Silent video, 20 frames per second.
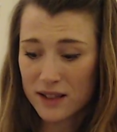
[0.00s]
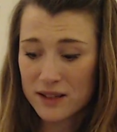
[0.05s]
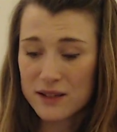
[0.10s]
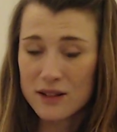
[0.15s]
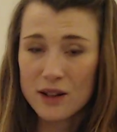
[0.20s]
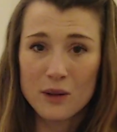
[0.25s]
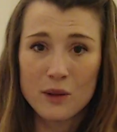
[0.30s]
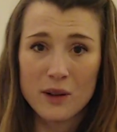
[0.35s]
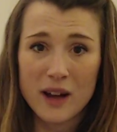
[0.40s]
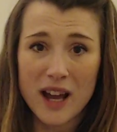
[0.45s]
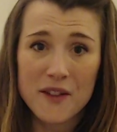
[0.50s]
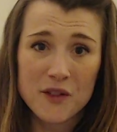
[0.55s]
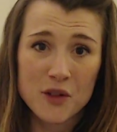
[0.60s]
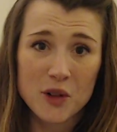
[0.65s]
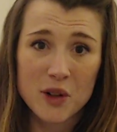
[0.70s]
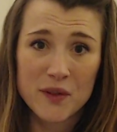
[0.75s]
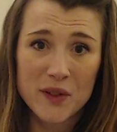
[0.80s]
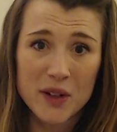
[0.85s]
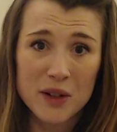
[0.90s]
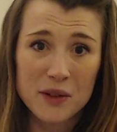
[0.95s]
So after
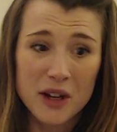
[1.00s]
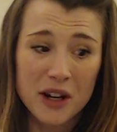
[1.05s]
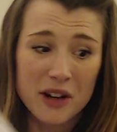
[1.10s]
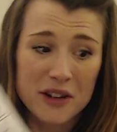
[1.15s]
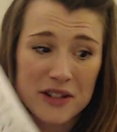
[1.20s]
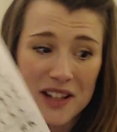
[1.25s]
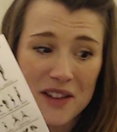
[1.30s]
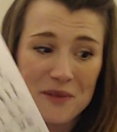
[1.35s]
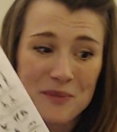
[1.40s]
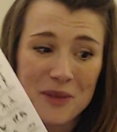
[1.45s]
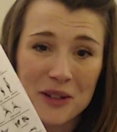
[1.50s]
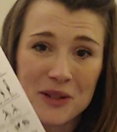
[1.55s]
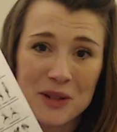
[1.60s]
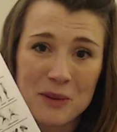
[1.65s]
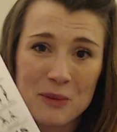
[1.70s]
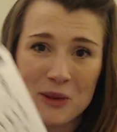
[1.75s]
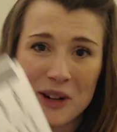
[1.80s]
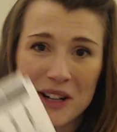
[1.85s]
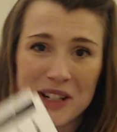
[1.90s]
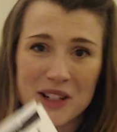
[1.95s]
a few years, I built
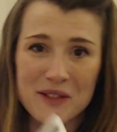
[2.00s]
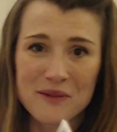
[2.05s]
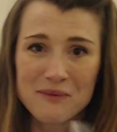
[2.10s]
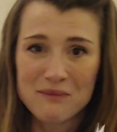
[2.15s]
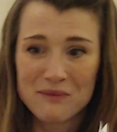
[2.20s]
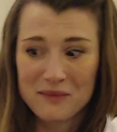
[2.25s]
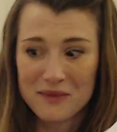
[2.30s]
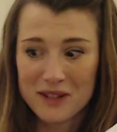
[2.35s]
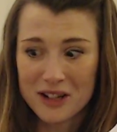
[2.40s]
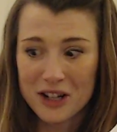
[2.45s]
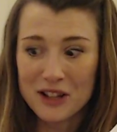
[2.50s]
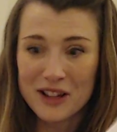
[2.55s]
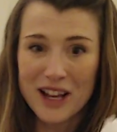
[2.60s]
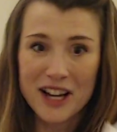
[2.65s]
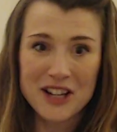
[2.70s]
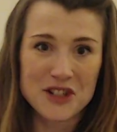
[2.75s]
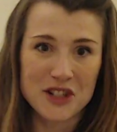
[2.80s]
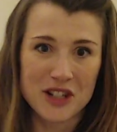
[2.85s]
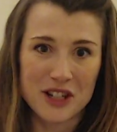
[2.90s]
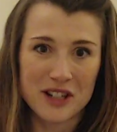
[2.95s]
up quite a collection